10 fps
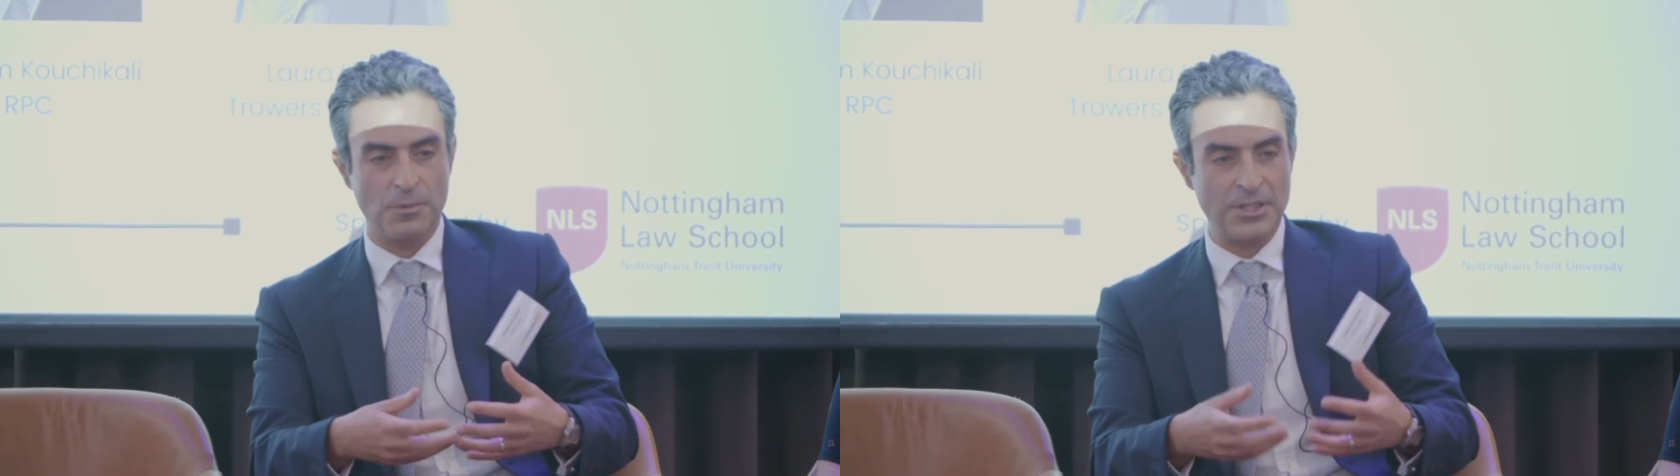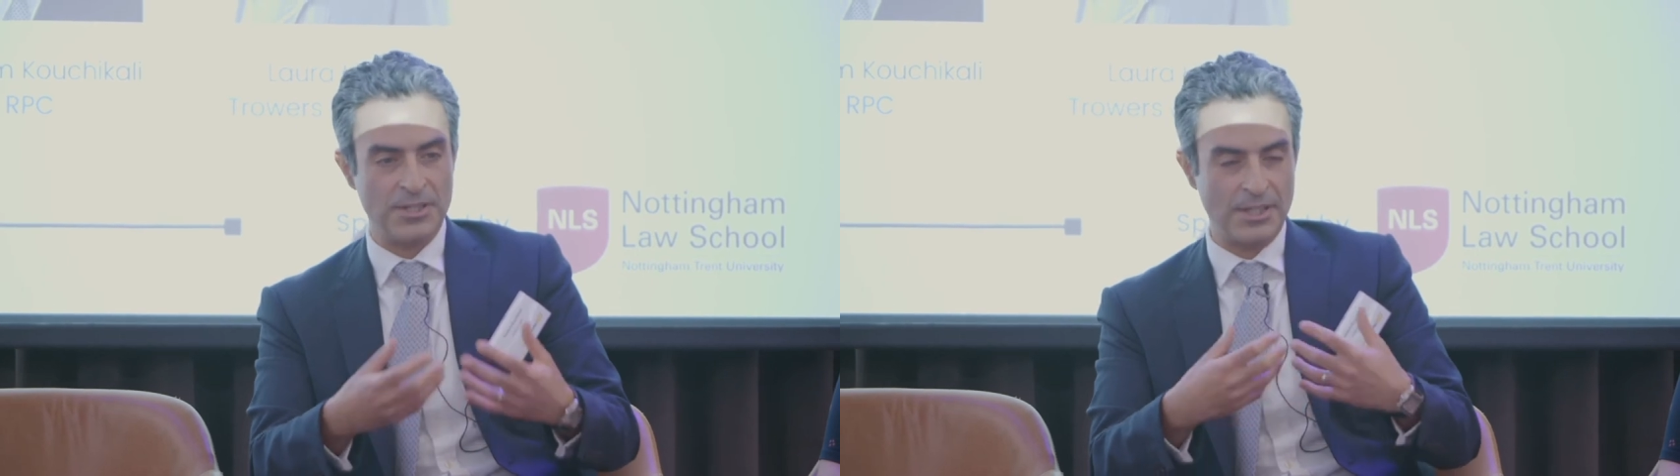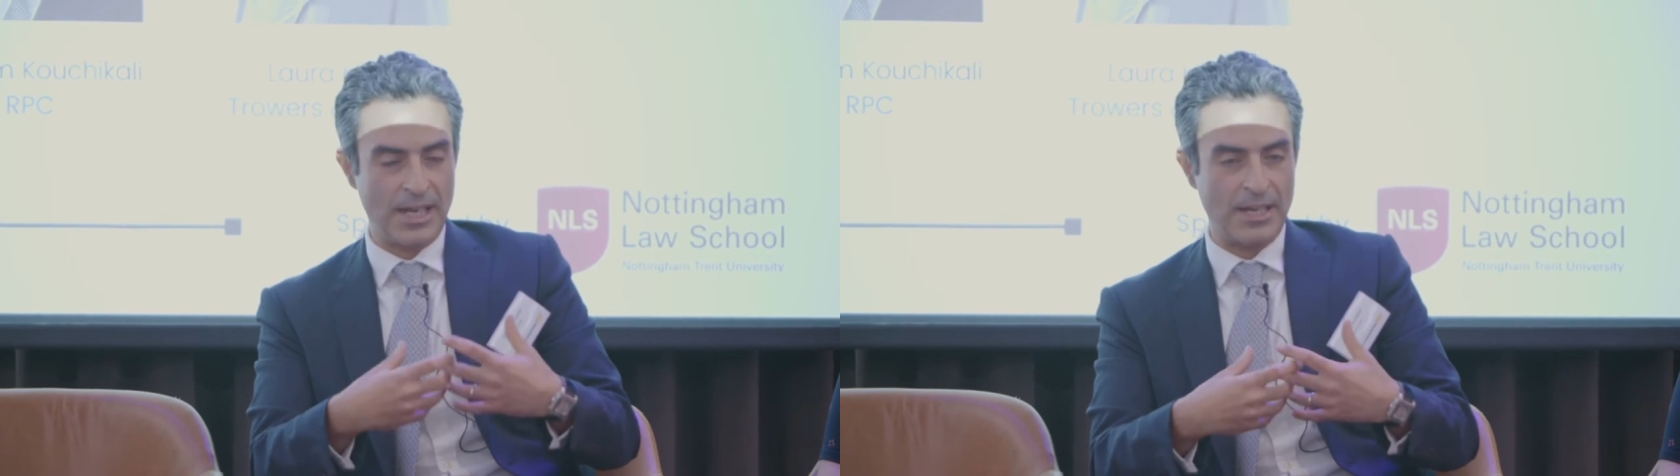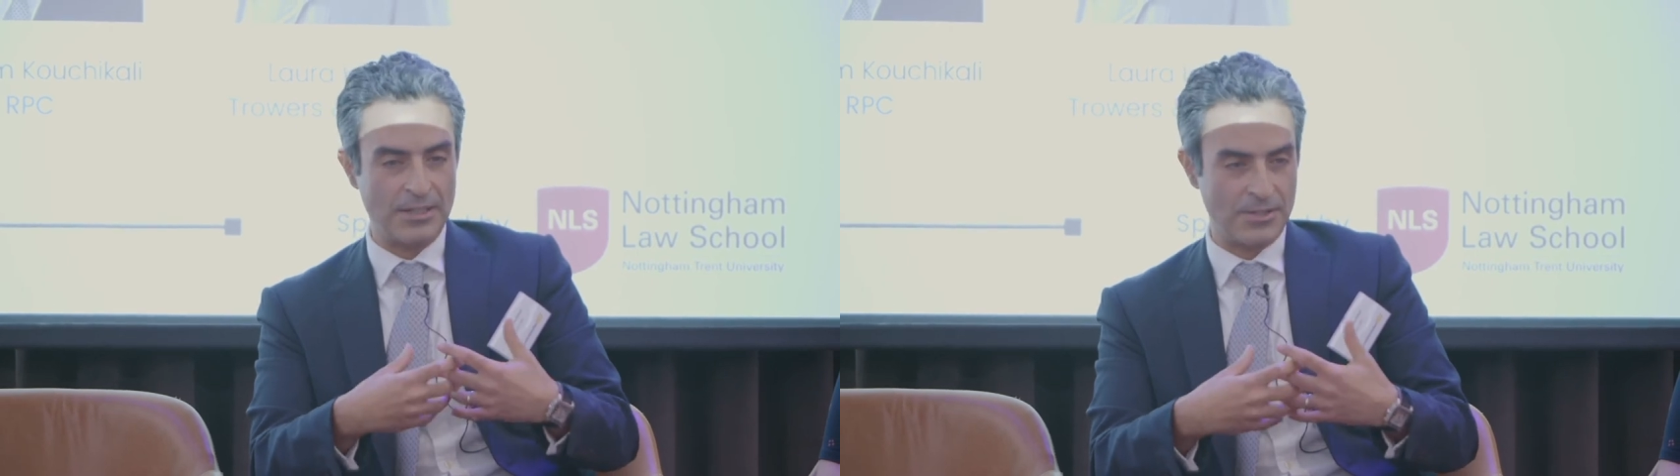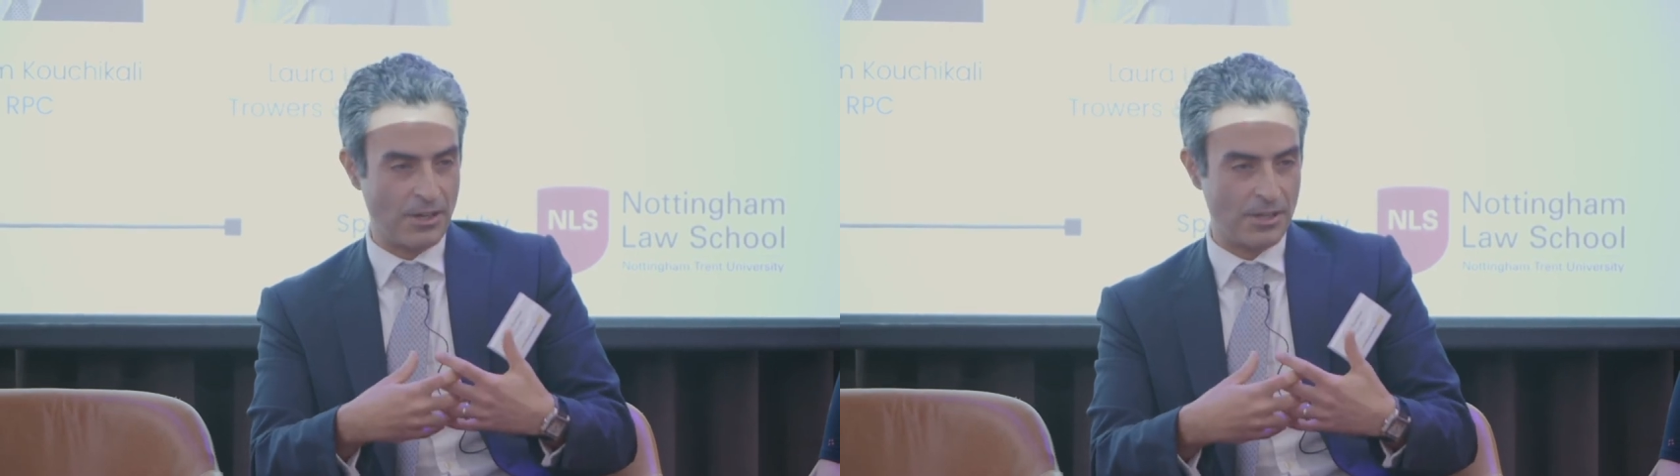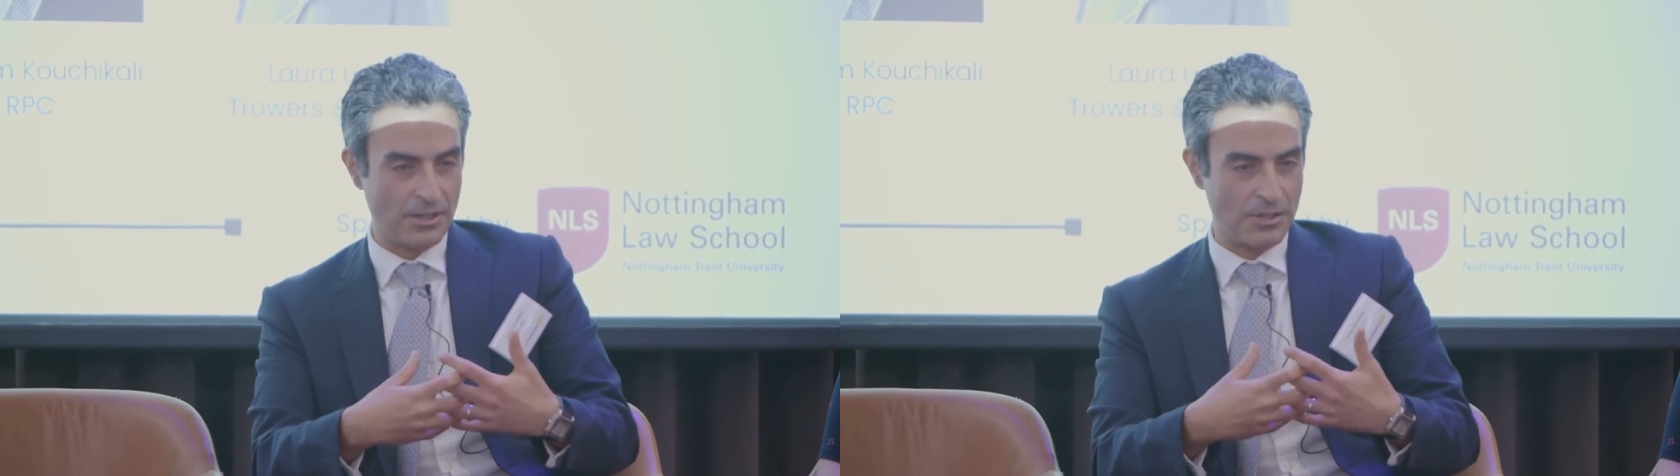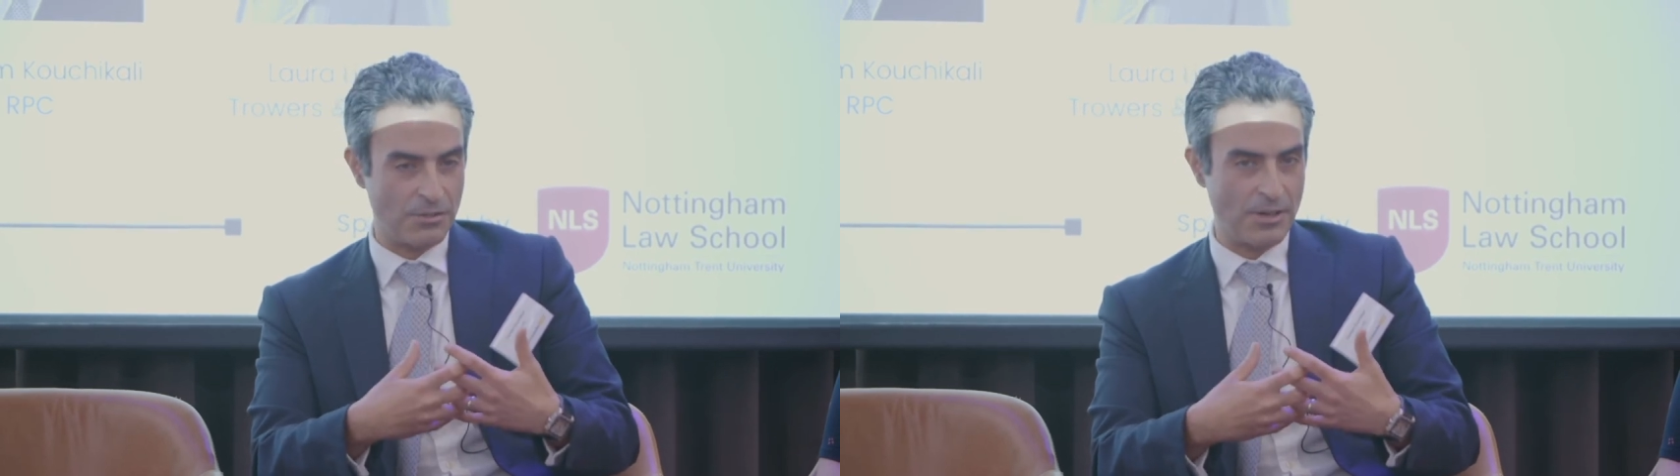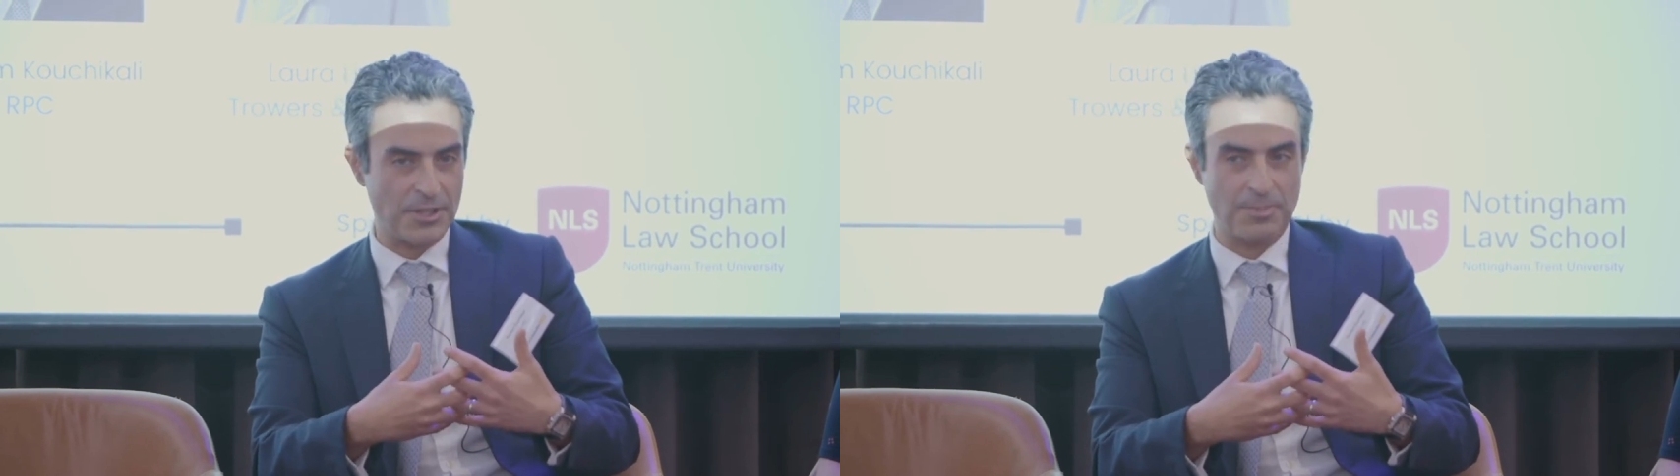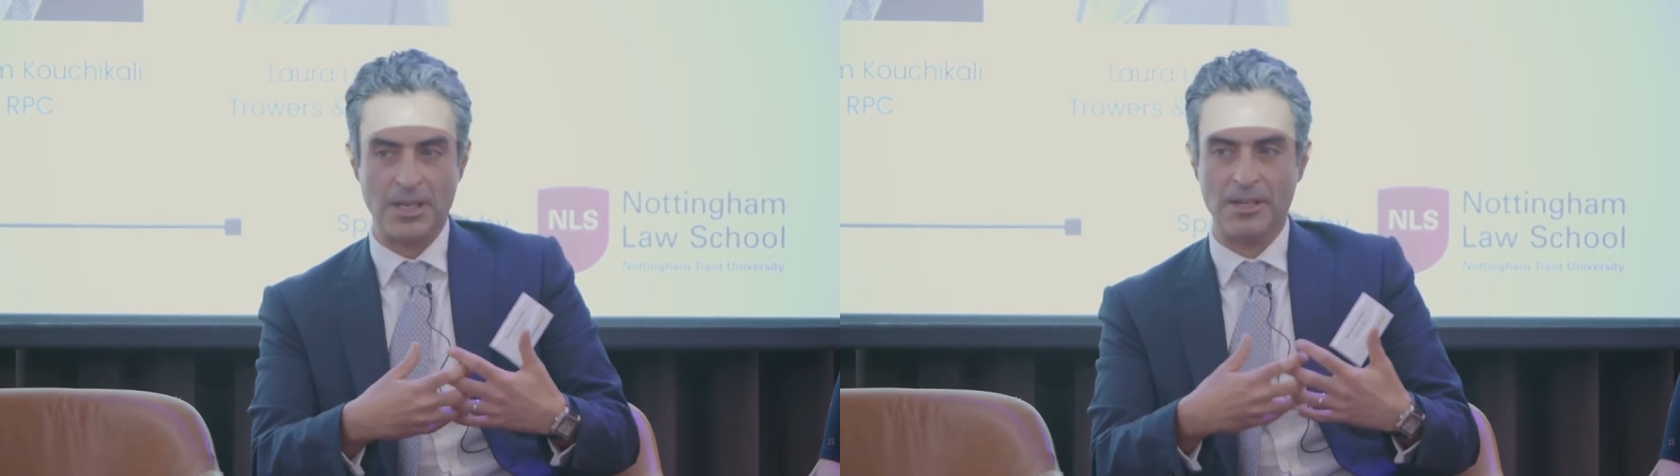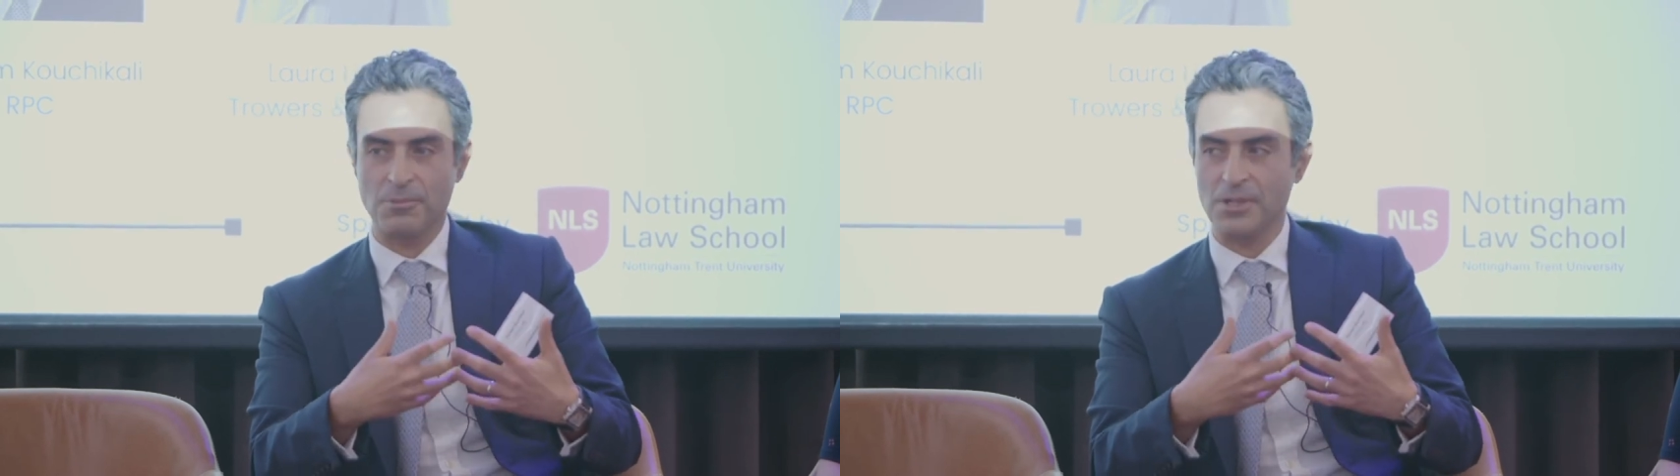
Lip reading: we see that as our USP.